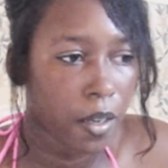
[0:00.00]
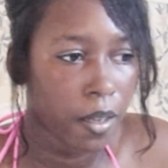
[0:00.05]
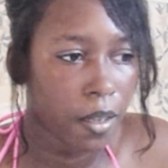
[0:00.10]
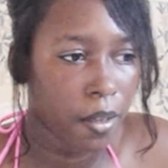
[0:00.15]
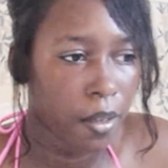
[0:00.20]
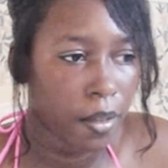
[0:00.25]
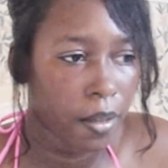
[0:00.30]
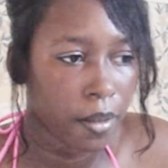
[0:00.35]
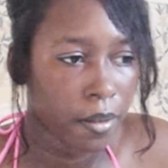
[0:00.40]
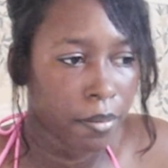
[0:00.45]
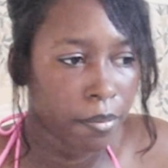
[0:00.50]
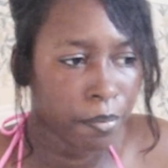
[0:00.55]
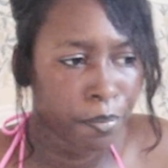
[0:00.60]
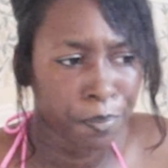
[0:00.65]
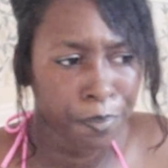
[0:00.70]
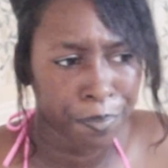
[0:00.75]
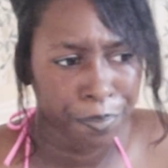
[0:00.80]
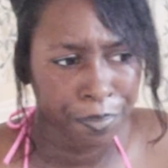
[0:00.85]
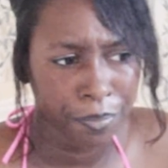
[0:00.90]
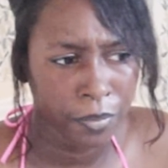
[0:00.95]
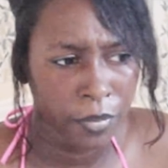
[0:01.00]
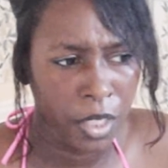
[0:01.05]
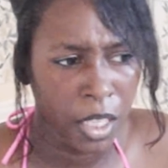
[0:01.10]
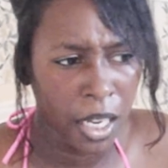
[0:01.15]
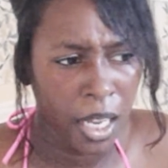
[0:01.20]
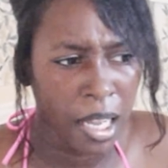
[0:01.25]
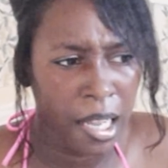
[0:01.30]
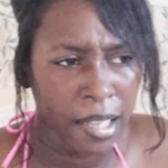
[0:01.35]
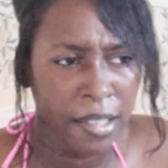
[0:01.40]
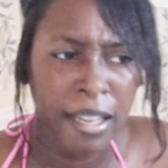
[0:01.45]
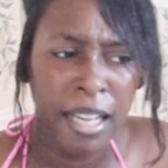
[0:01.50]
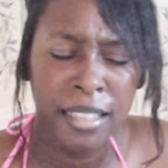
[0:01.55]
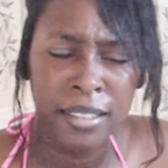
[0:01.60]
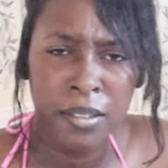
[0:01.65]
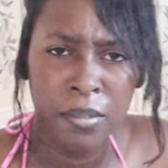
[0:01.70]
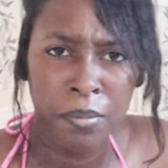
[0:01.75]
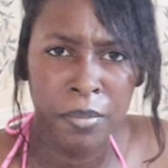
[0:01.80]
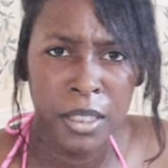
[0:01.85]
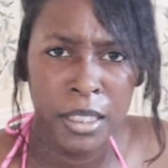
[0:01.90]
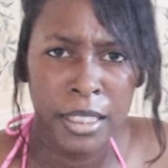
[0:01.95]
Um, I
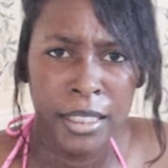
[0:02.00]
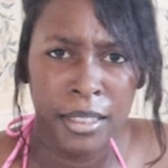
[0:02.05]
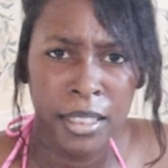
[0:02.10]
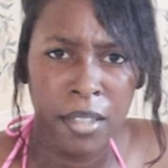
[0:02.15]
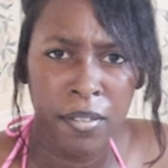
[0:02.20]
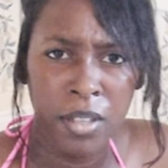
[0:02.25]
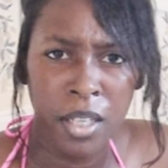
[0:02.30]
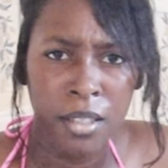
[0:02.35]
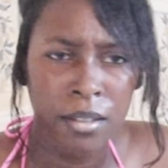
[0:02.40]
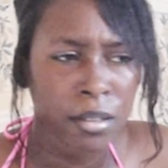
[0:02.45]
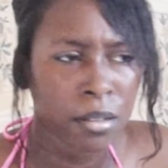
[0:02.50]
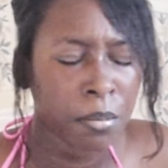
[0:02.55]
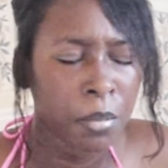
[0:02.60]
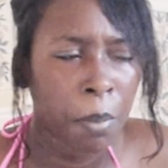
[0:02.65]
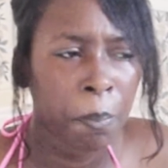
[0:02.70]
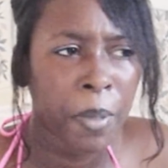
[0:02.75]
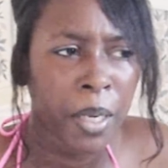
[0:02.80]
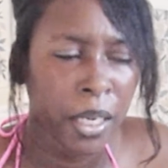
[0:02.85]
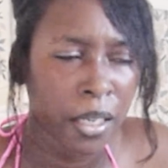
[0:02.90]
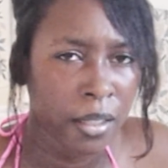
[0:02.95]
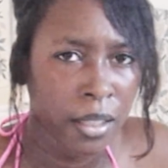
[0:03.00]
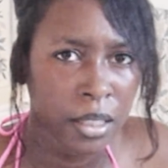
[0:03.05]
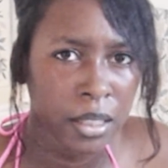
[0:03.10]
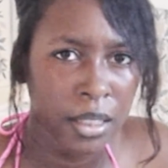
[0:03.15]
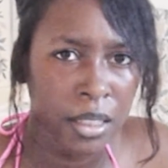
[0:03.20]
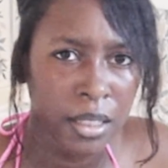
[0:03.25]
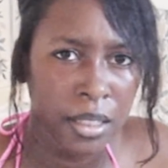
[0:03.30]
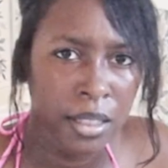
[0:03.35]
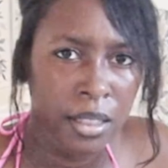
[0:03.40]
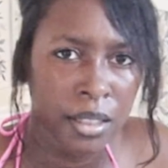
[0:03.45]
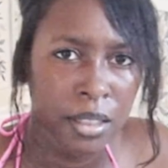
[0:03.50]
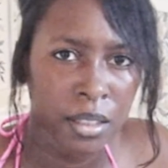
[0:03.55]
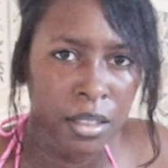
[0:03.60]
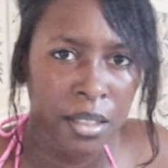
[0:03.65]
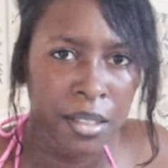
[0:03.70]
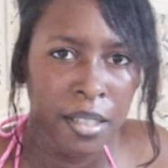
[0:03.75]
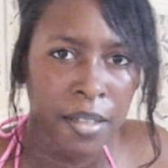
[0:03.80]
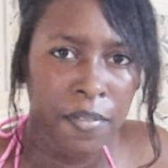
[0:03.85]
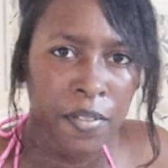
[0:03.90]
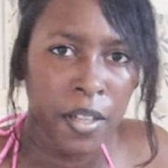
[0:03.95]
got some things. I got some appearances and
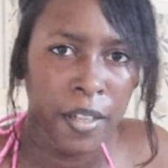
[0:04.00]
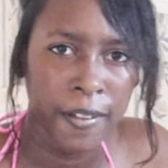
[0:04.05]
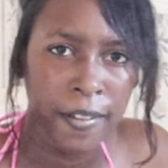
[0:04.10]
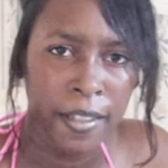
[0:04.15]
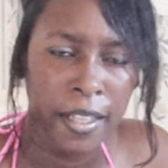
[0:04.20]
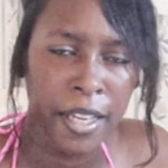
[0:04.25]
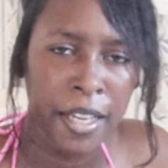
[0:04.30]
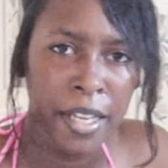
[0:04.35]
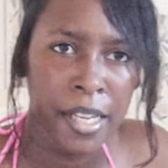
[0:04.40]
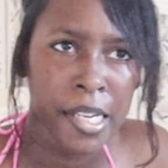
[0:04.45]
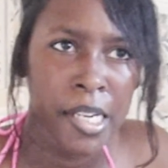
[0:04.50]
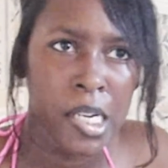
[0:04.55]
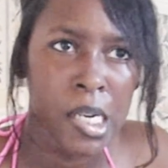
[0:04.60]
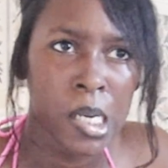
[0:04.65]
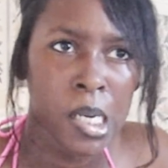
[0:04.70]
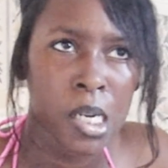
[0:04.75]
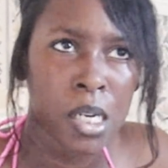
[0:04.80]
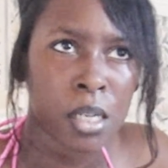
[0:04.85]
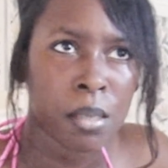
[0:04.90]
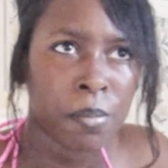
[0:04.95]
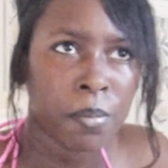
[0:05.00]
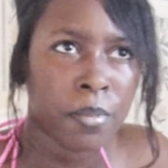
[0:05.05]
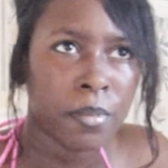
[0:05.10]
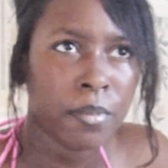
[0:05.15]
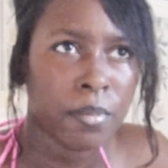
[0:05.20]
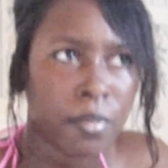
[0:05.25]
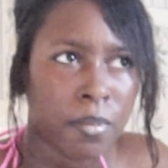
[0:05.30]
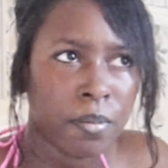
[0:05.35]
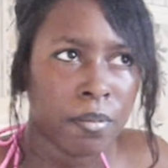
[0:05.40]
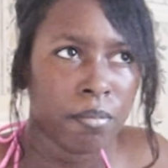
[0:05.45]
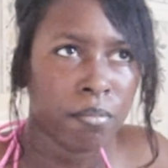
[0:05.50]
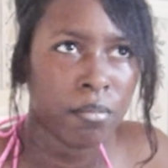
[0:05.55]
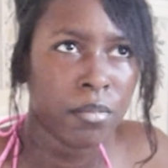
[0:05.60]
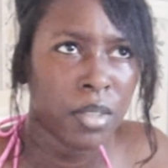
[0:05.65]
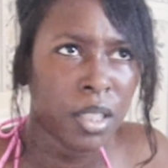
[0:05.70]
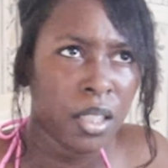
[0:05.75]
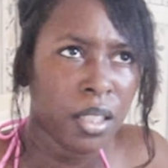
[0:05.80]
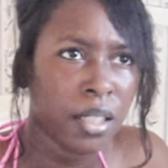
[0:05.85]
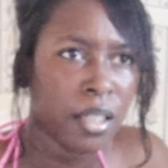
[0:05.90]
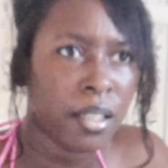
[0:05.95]
stuff like that. Um,
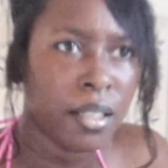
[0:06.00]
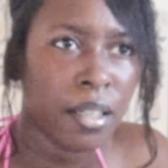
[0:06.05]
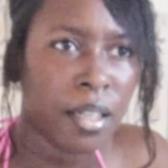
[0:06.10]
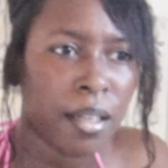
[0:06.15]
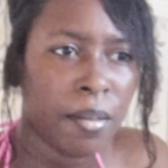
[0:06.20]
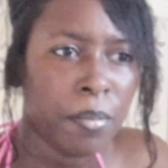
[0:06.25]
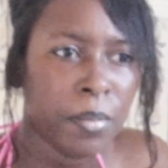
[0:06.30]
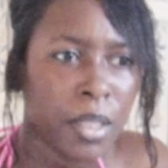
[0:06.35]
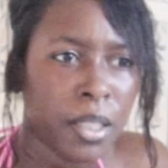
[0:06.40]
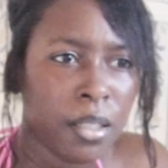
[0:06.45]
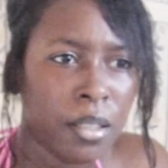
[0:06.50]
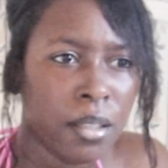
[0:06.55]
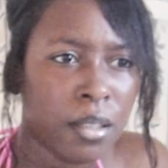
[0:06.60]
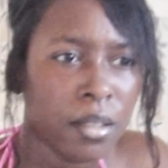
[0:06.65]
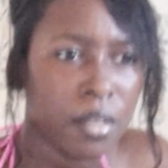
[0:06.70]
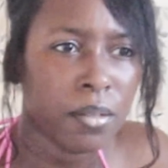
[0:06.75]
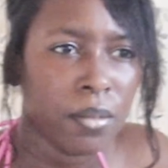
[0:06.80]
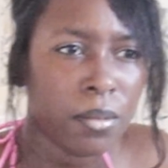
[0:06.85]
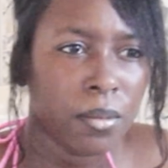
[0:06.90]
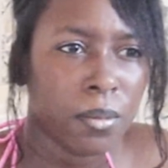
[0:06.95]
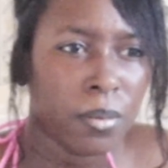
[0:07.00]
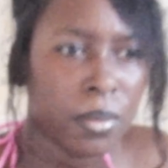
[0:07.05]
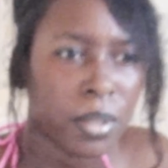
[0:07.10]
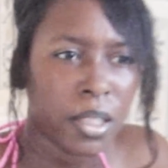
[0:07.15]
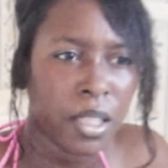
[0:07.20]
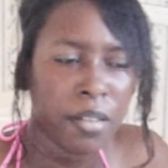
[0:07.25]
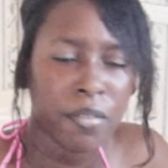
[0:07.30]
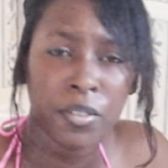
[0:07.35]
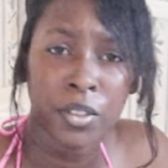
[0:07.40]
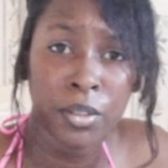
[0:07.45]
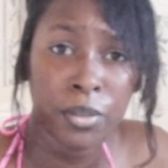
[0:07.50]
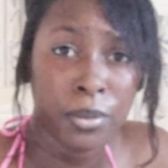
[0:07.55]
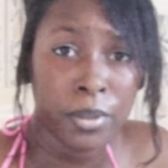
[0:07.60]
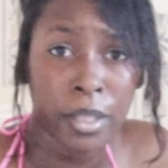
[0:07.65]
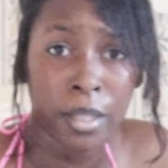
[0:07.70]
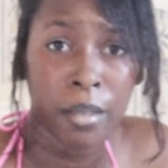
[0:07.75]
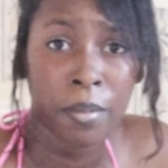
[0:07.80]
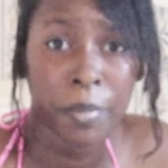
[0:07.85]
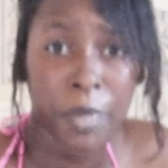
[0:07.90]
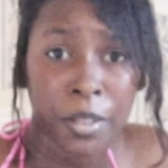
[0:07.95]
yeah, I mean, whenever you
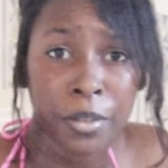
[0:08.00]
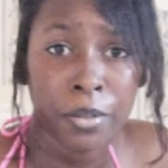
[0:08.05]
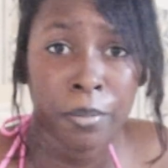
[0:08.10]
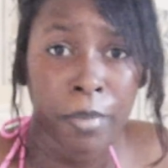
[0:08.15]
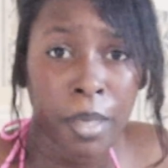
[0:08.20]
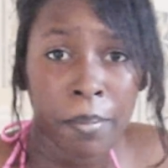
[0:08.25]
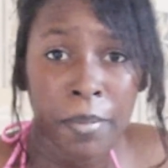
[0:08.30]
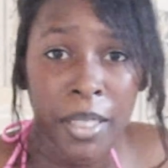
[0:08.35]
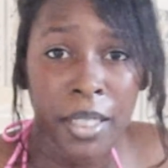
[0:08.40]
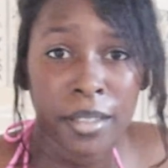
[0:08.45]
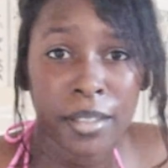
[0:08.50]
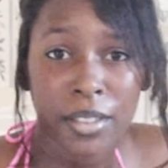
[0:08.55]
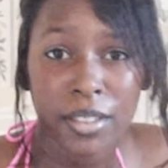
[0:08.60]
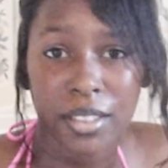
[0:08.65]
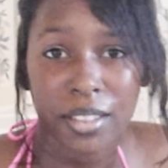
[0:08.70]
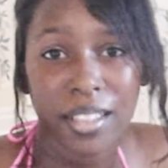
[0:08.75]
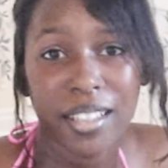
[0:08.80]
tell me, you're my manager.